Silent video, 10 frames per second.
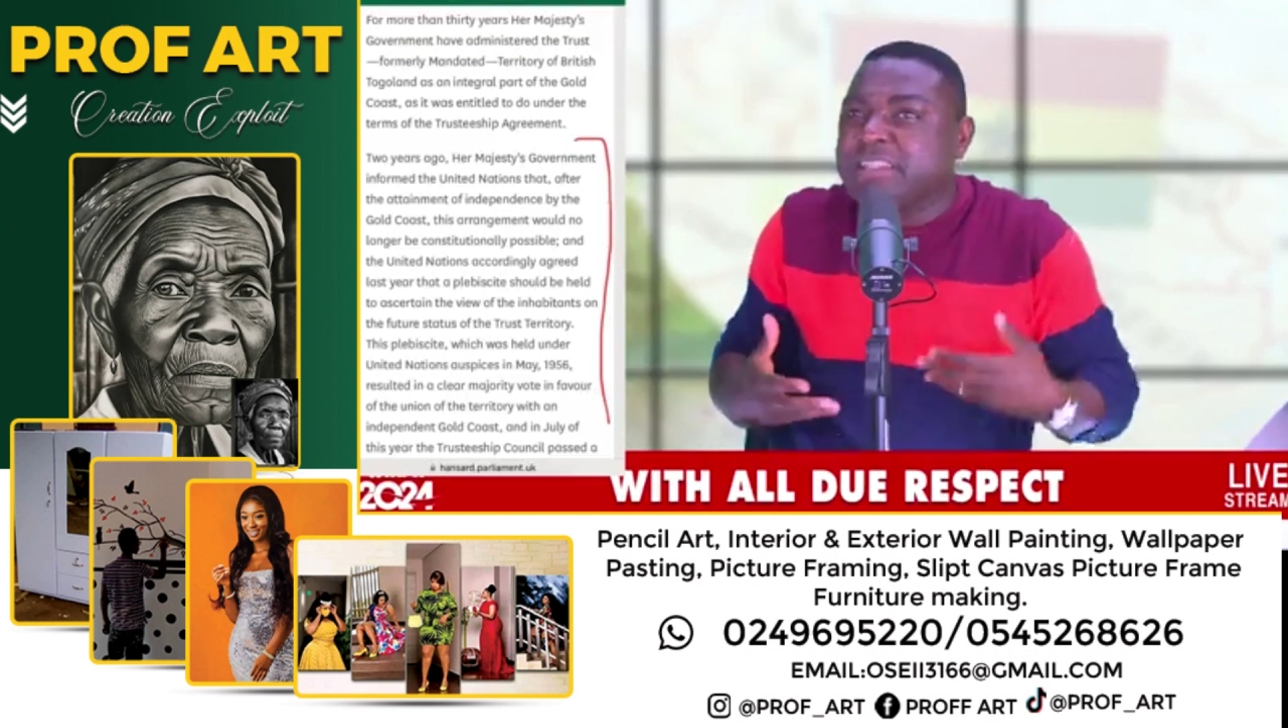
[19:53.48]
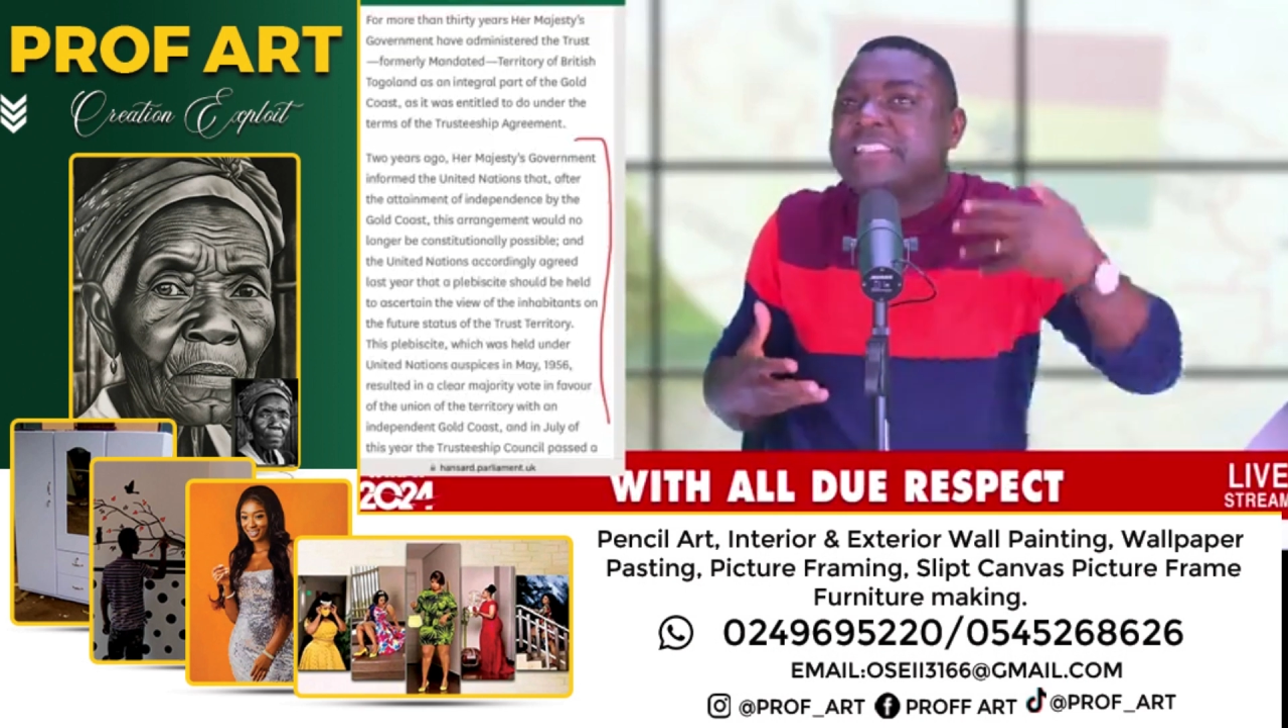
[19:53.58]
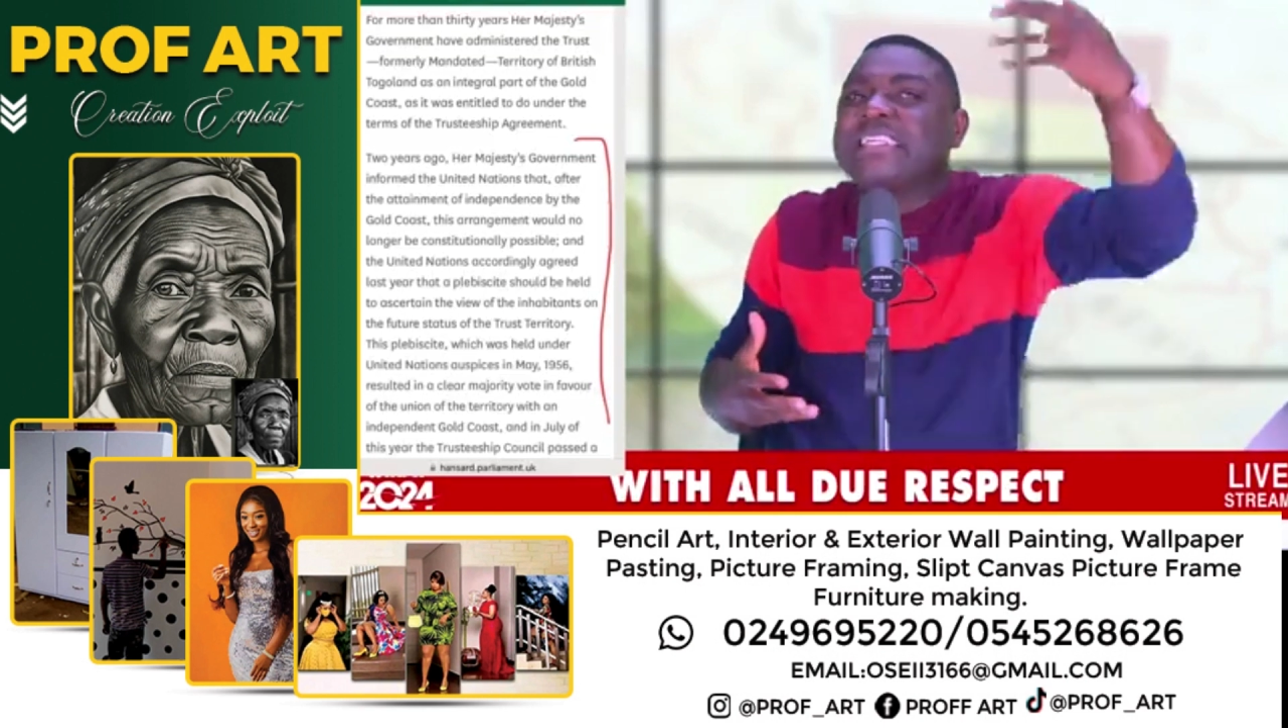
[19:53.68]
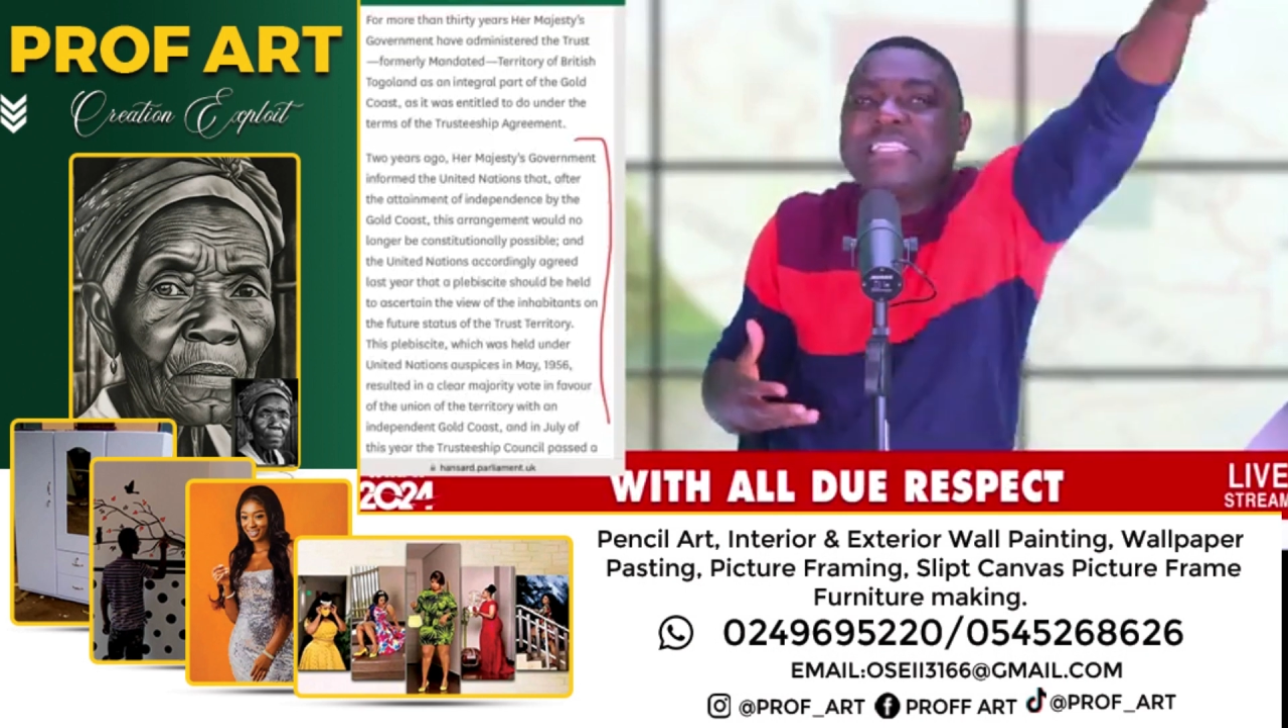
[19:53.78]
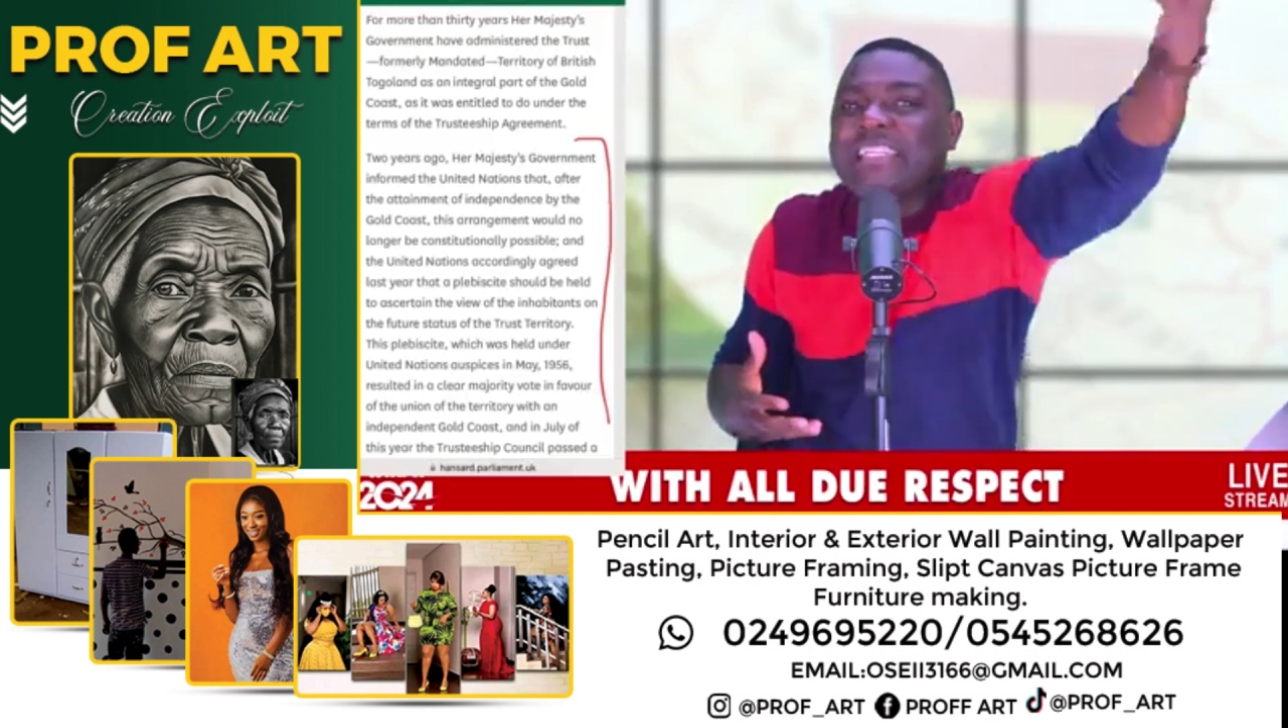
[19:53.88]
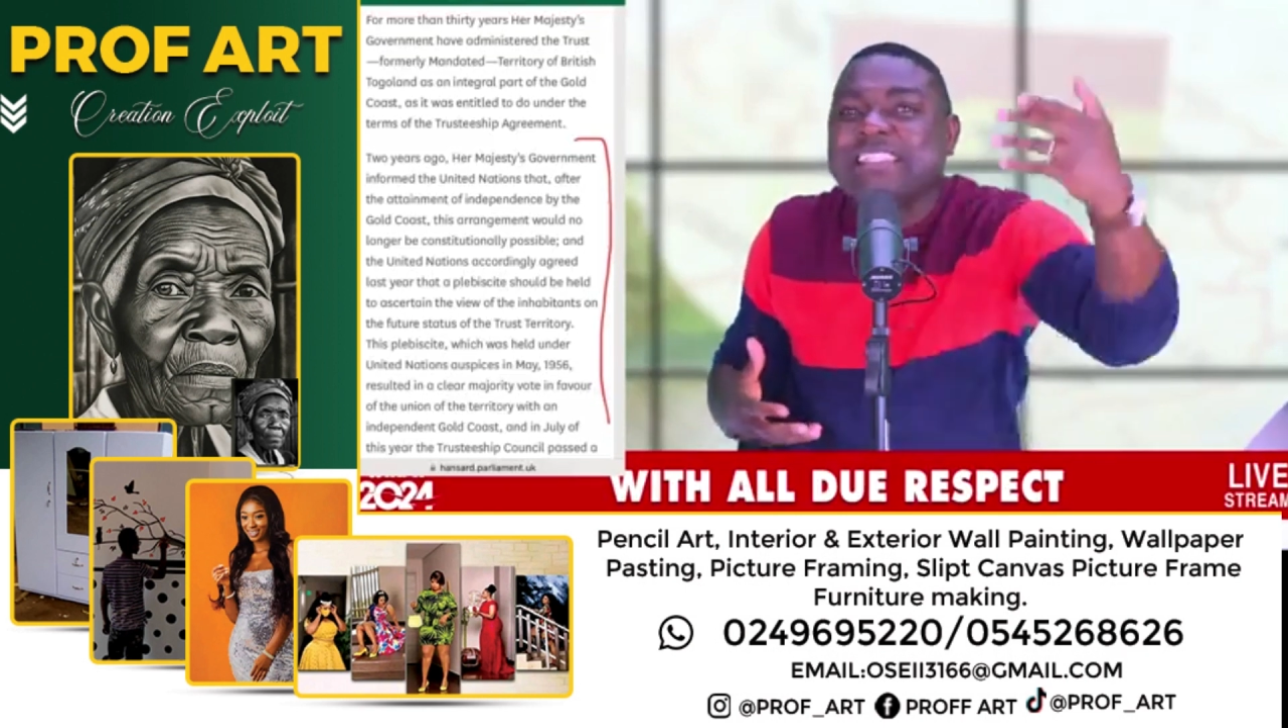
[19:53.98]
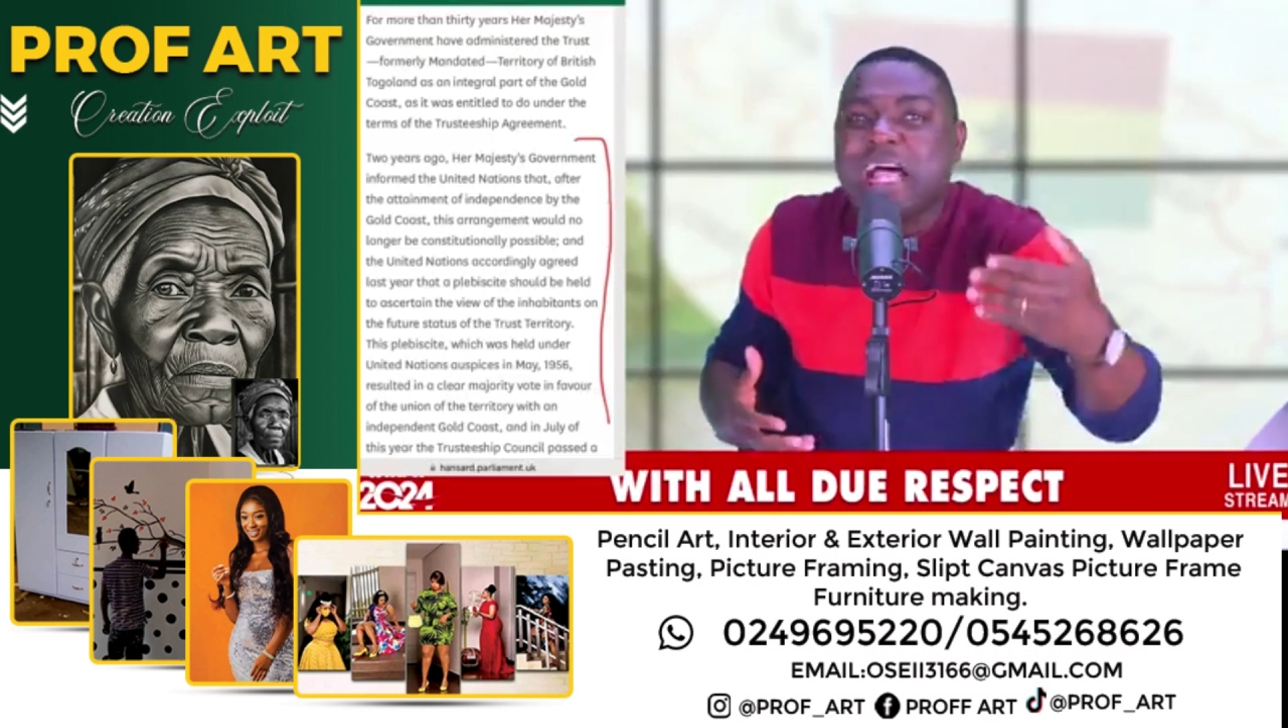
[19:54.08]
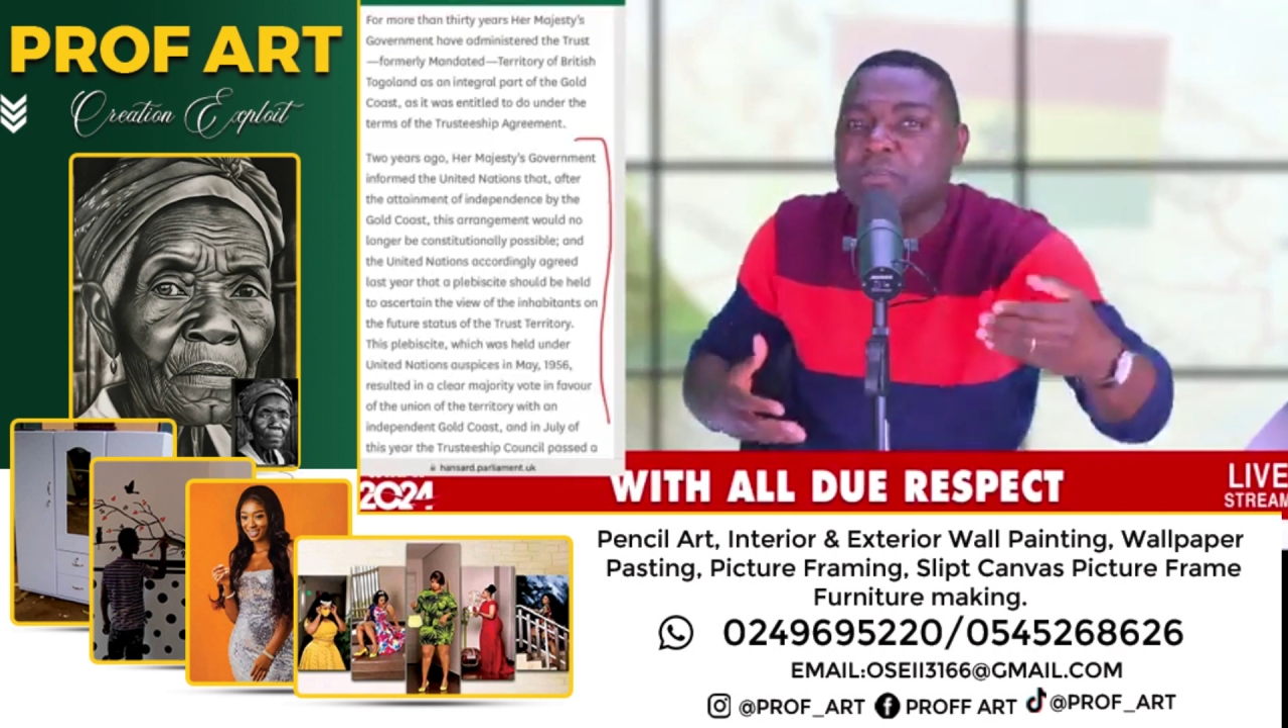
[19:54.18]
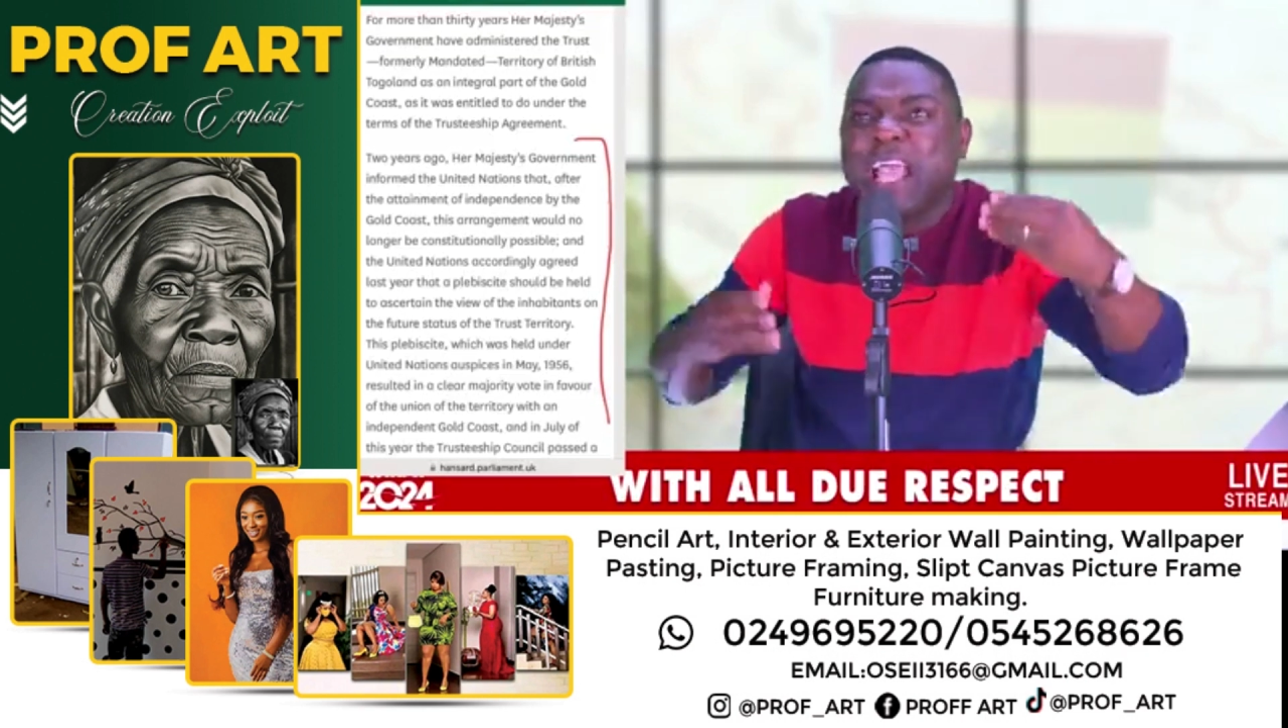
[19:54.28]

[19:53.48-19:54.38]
They want people to